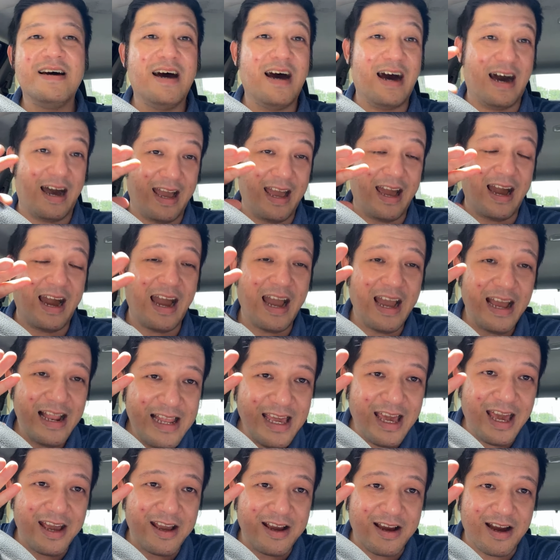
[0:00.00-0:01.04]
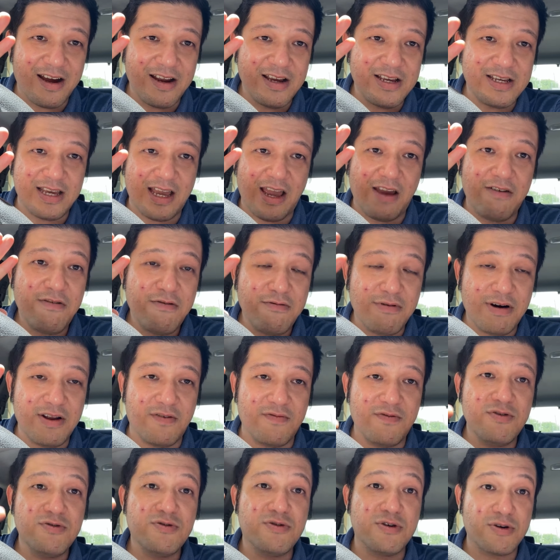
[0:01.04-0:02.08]
I highly encourage every one of
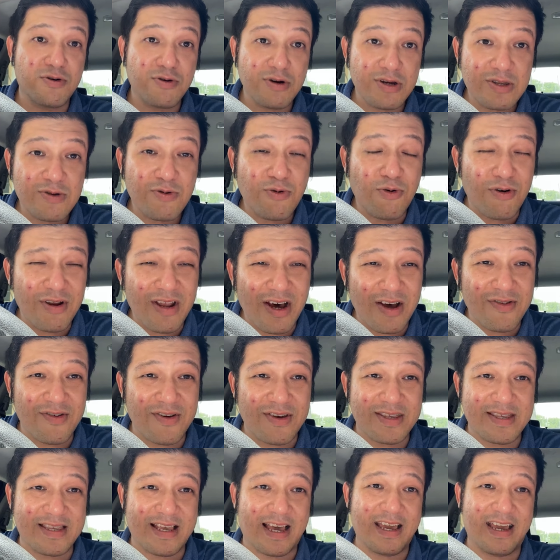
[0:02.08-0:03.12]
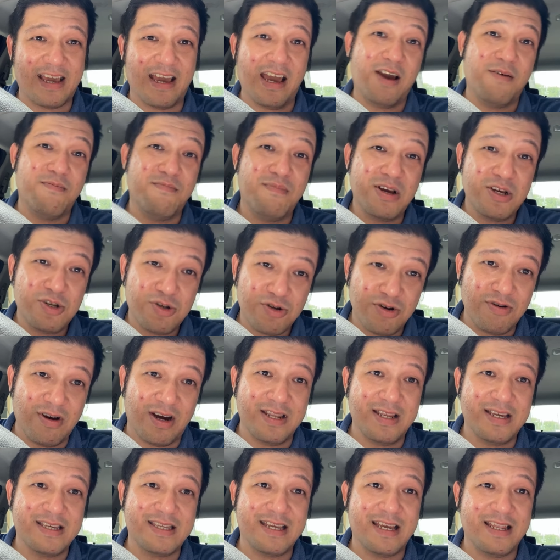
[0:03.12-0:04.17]
you to just go down to the site and make sure you
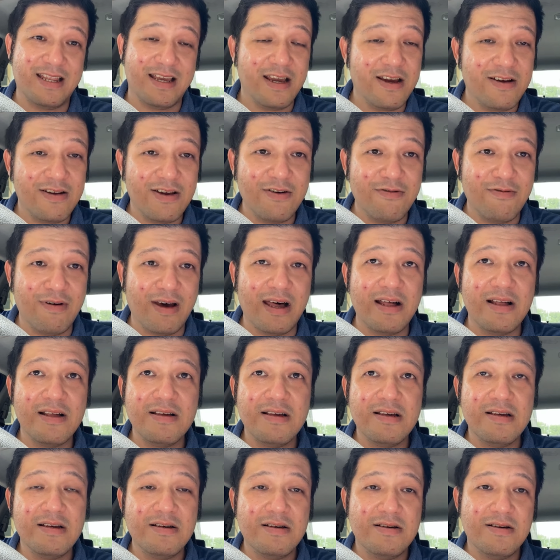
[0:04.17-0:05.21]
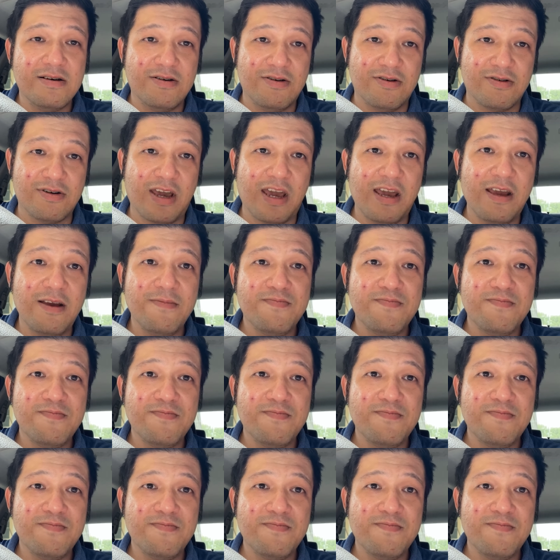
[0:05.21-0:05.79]
understand the area well. Okay?